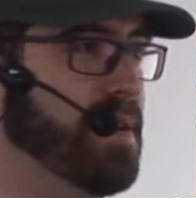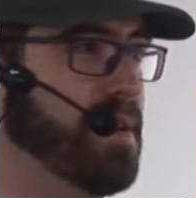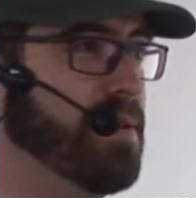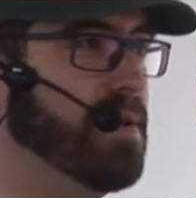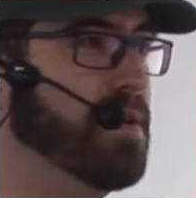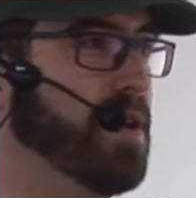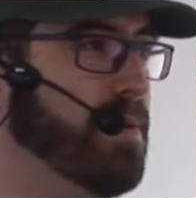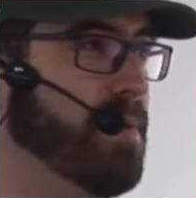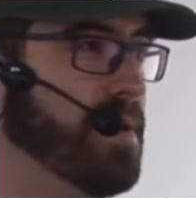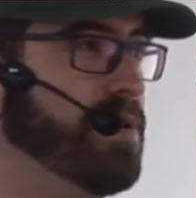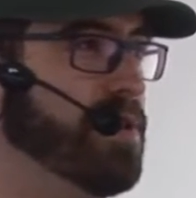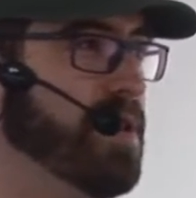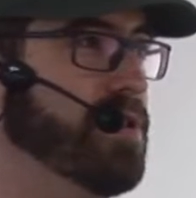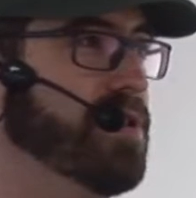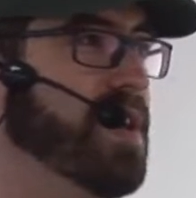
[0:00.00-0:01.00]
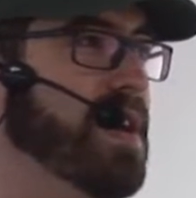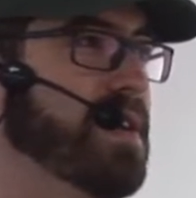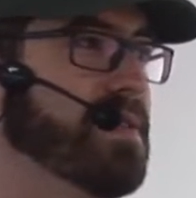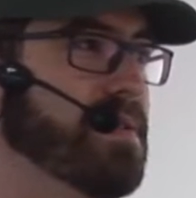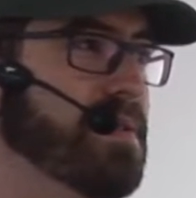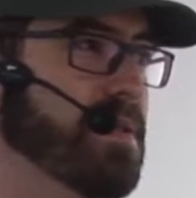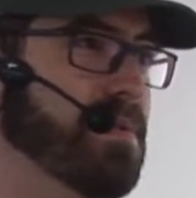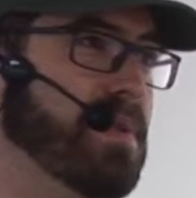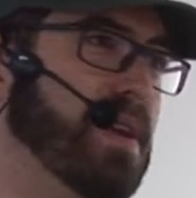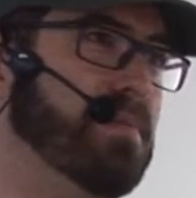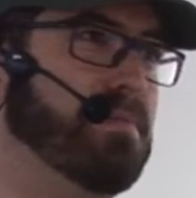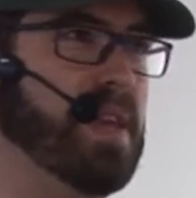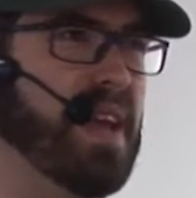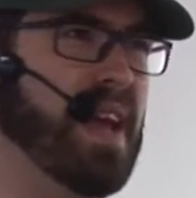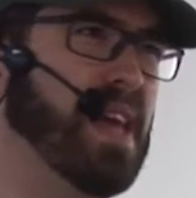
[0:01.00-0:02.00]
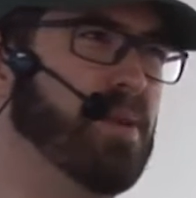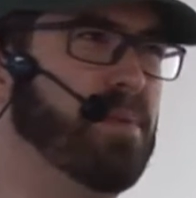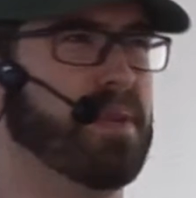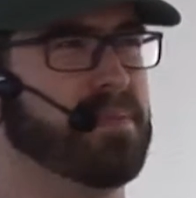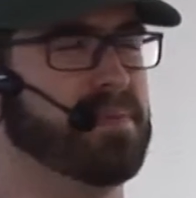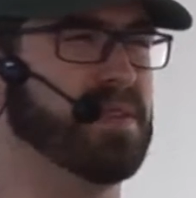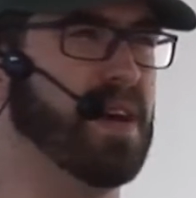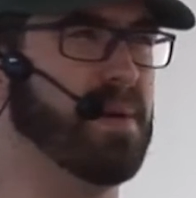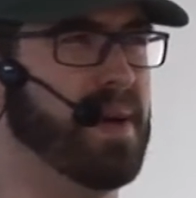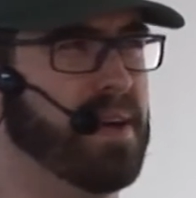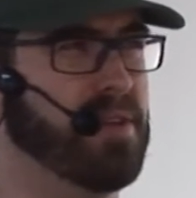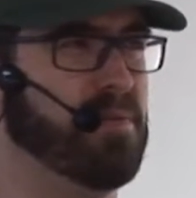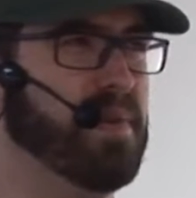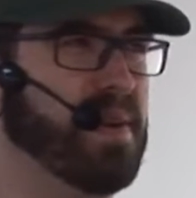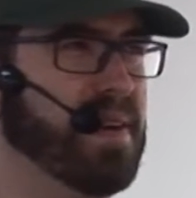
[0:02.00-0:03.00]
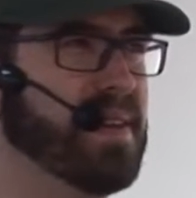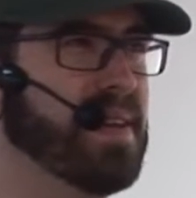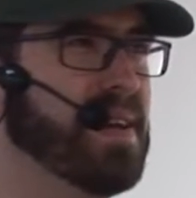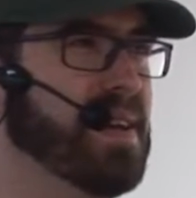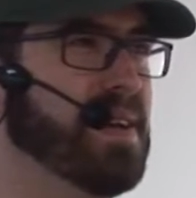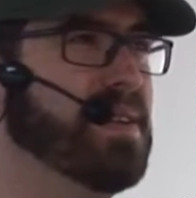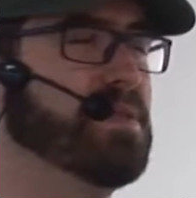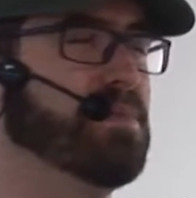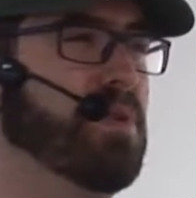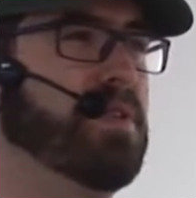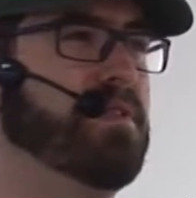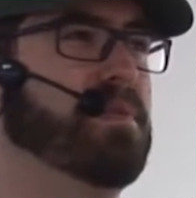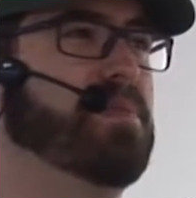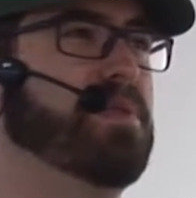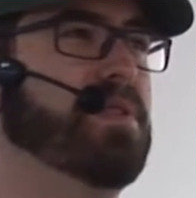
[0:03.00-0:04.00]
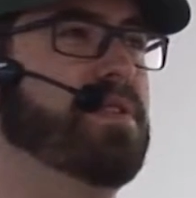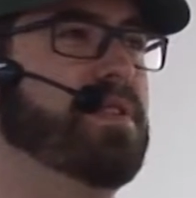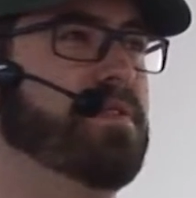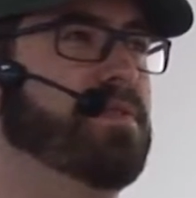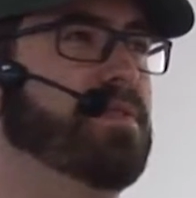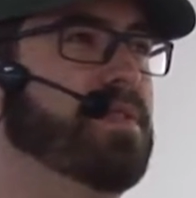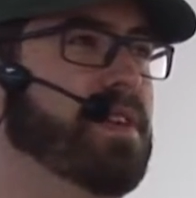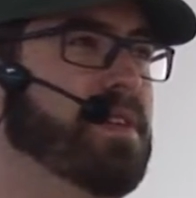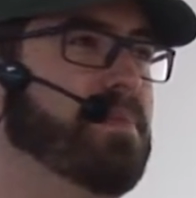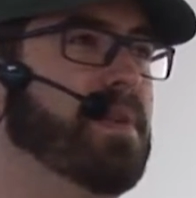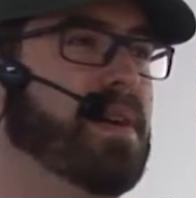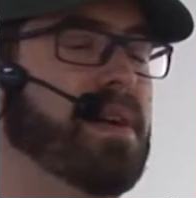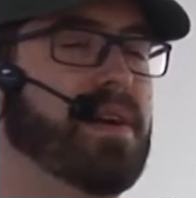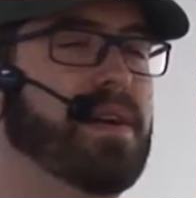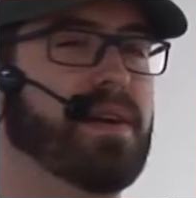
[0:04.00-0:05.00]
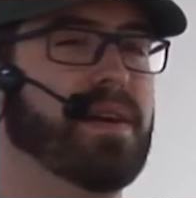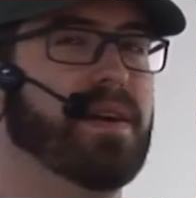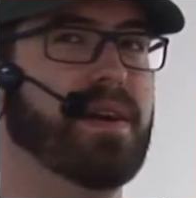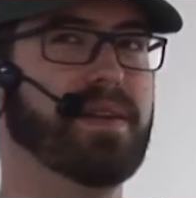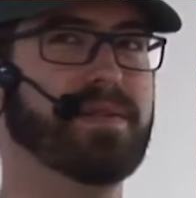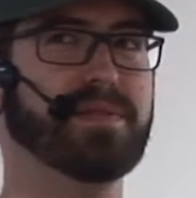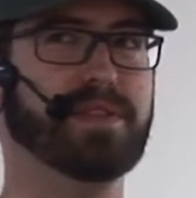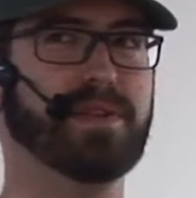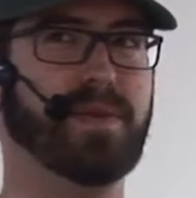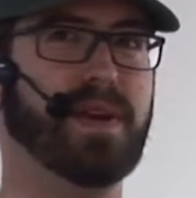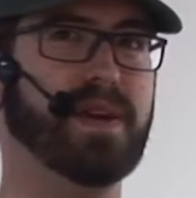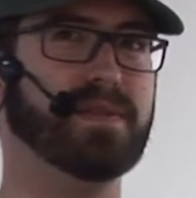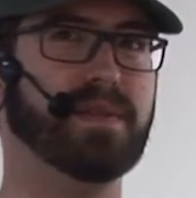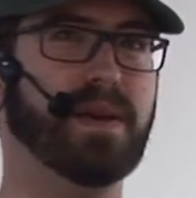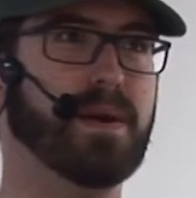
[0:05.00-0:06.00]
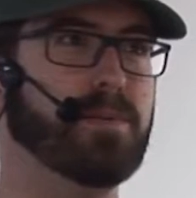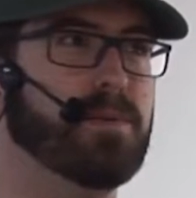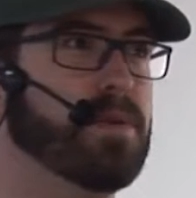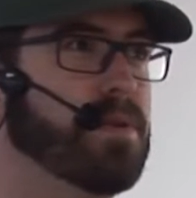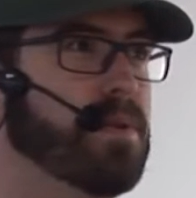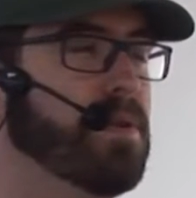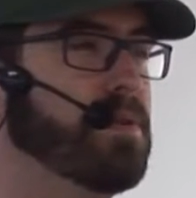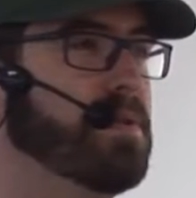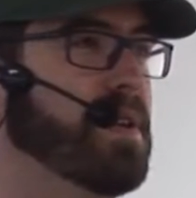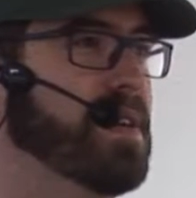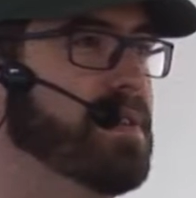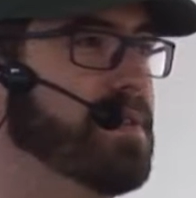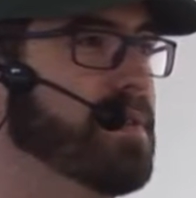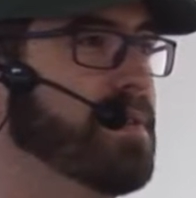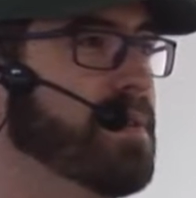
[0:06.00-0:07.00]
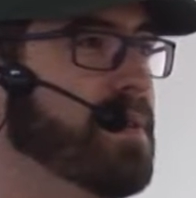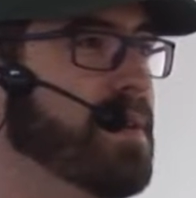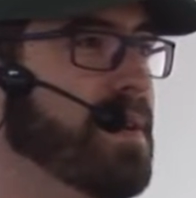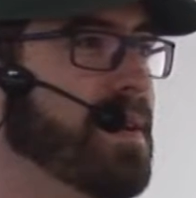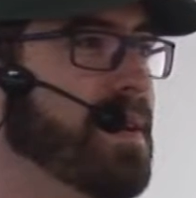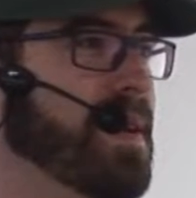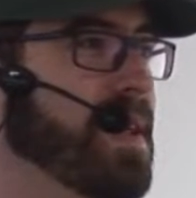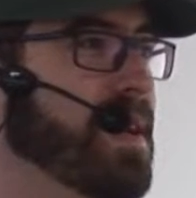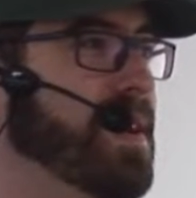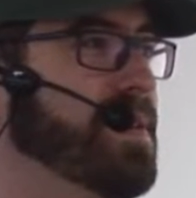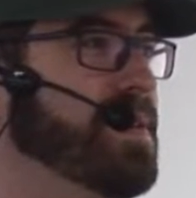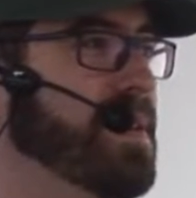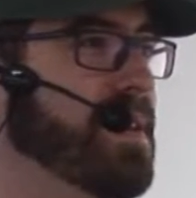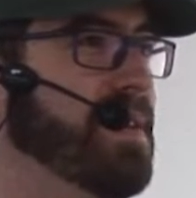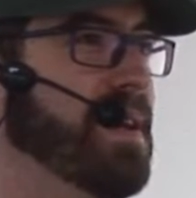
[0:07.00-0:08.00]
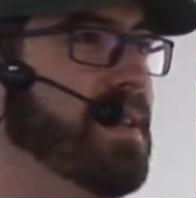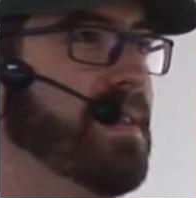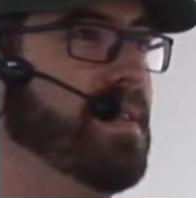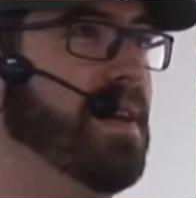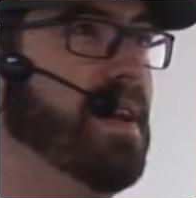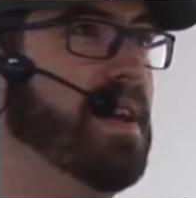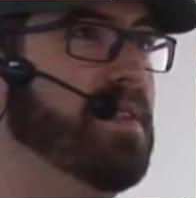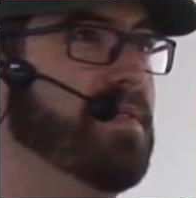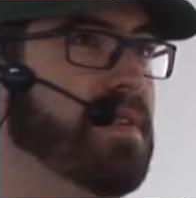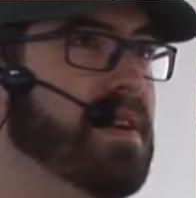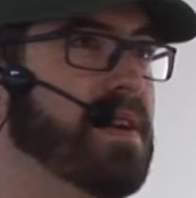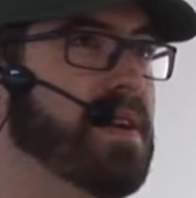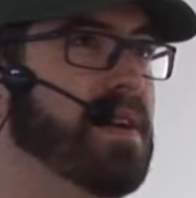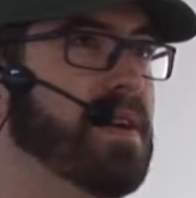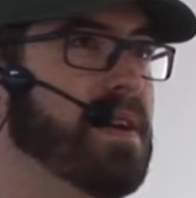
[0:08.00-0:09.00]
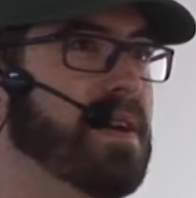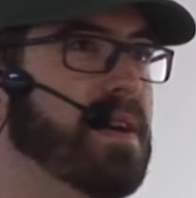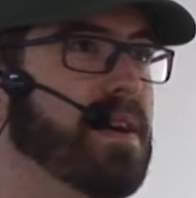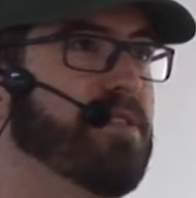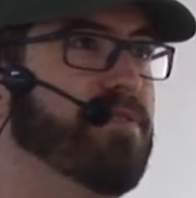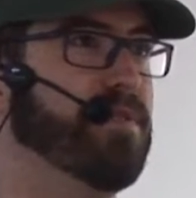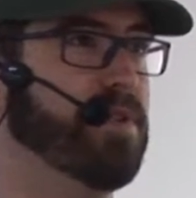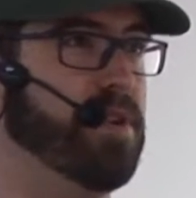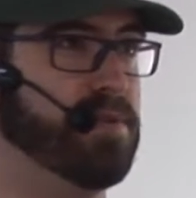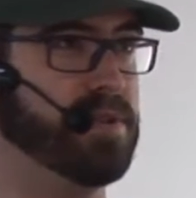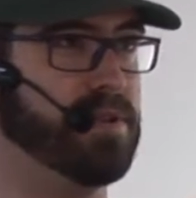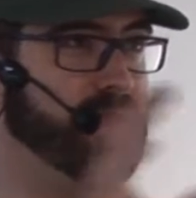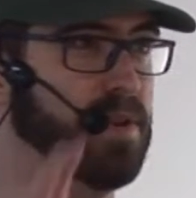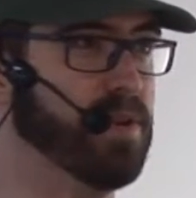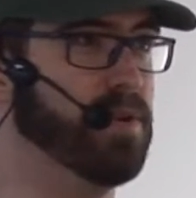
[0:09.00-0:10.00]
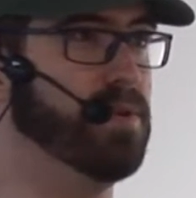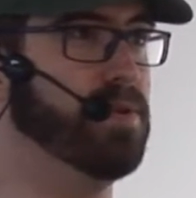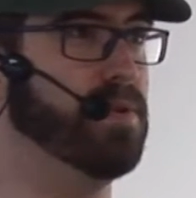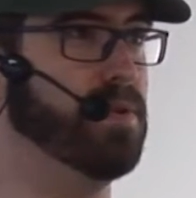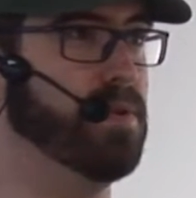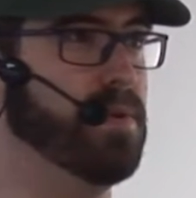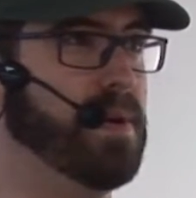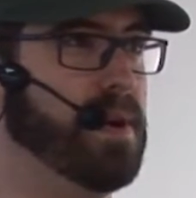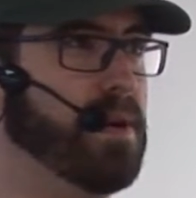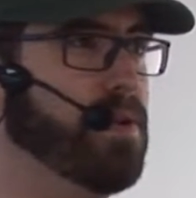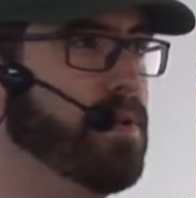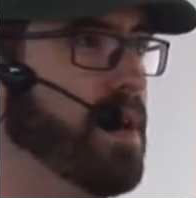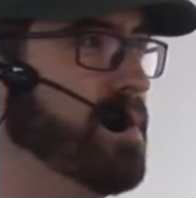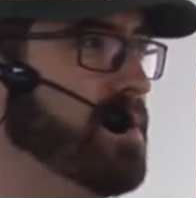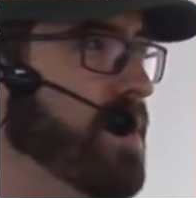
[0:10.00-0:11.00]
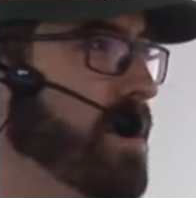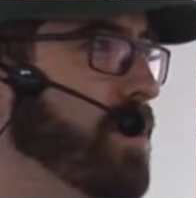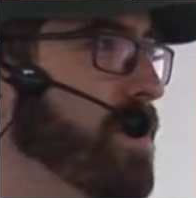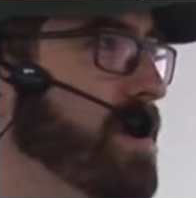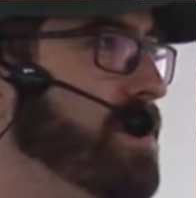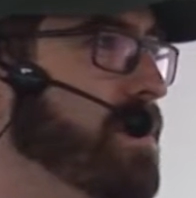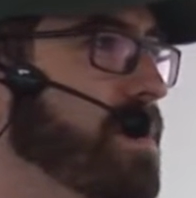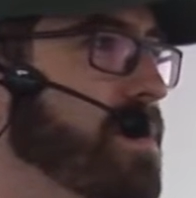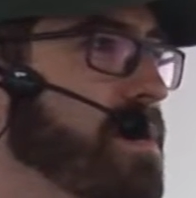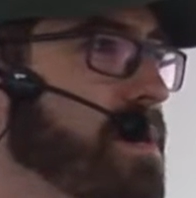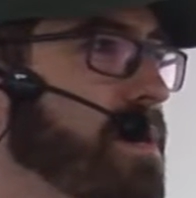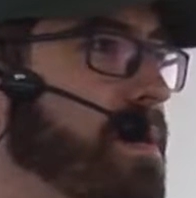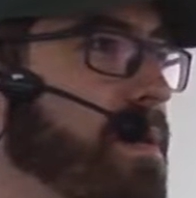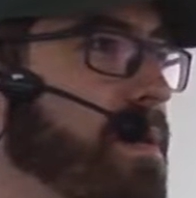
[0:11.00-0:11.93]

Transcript: they need to go and change tests. So they help them somehow, but it's more of a burden for them. And so I asked, how do you do your tests? And he said that they have for those of you who do, who does iOS here?